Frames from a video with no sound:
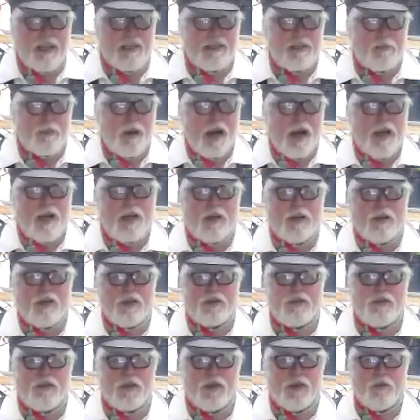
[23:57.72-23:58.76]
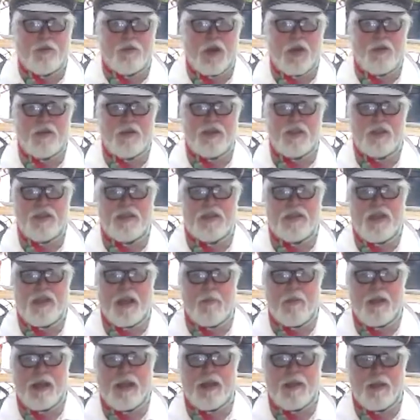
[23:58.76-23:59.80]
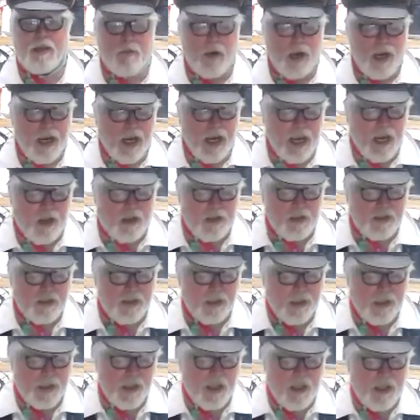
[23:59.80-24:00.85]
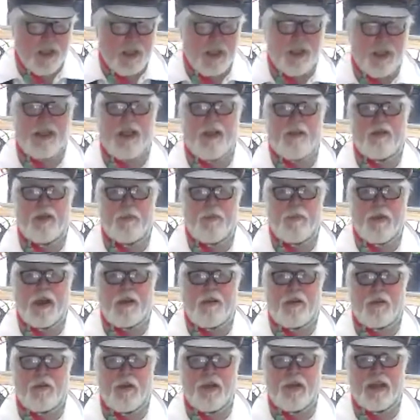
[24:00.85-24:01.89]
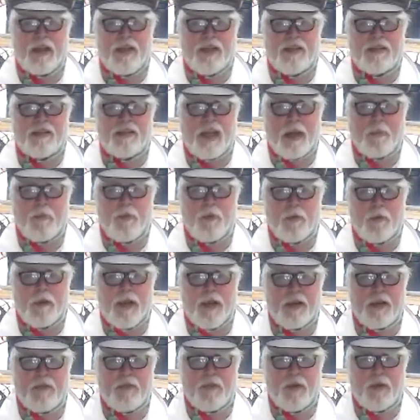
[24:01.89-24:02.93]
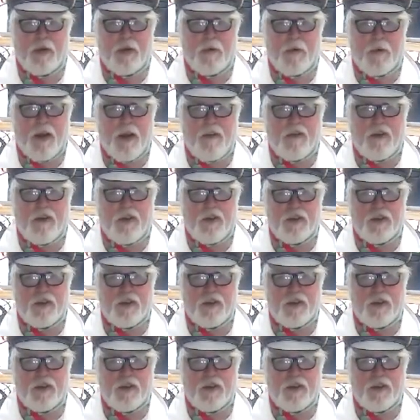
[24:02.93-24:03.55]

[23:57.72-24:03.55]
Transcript: spiders or roaches coming into my house, the deltamethrin and the cypermethrin are my first